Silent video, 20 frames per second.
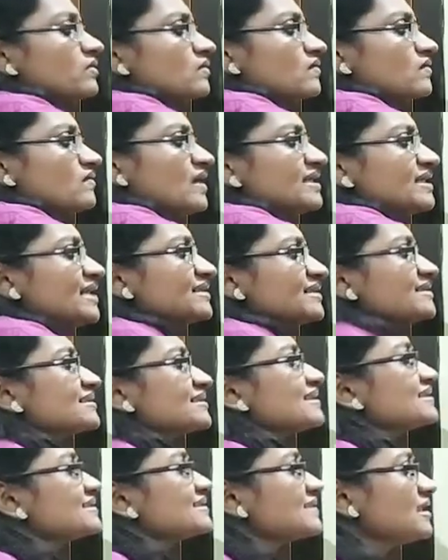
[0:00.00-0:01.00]
what are the
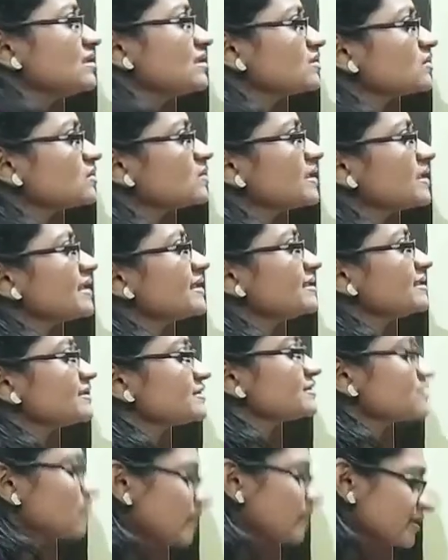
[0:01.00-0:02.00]
things included in the
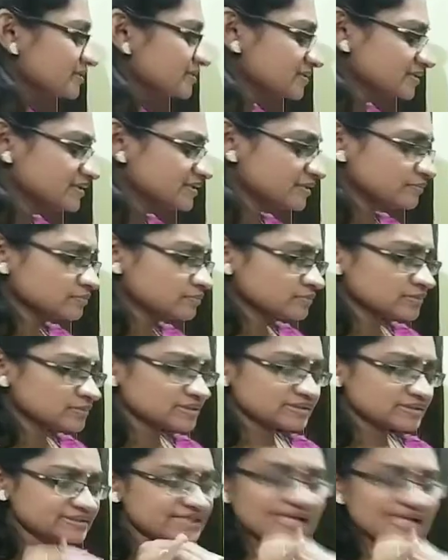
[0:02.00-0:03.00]
solar system.
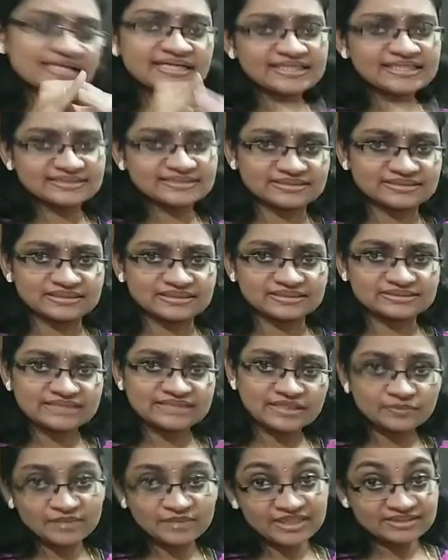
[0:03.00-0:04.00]
Sun is there.
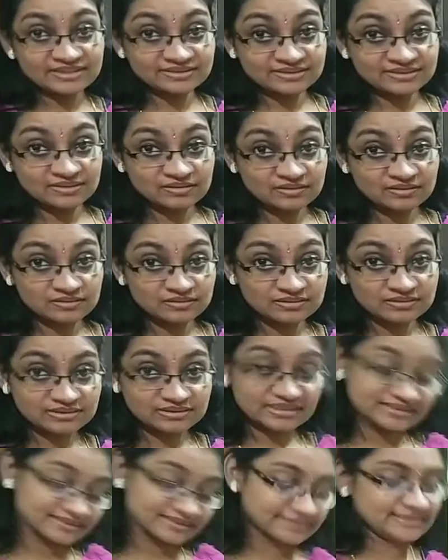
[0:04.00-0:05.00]
Sun means
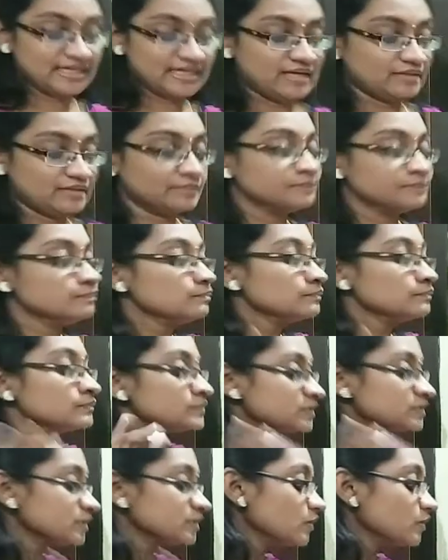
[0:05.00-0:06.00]
the star.
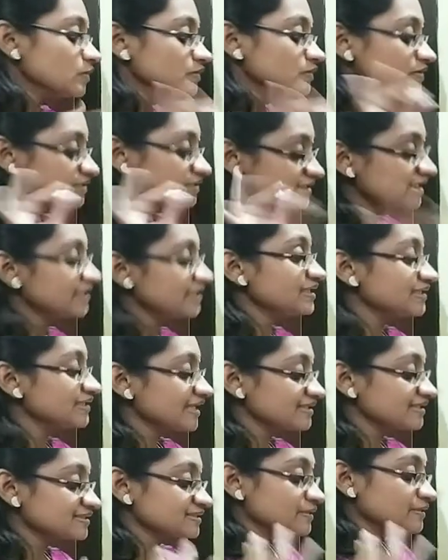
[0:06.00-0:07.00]
So then
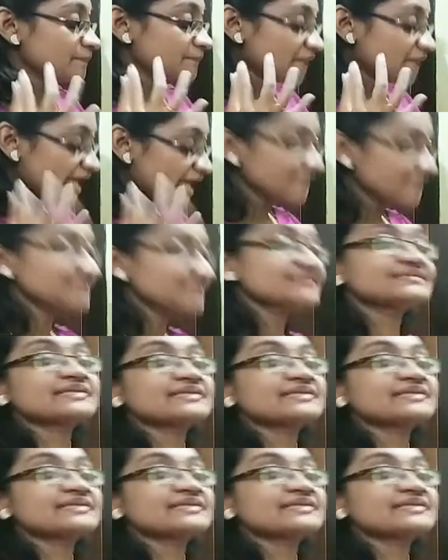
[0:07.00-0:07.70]
next, planets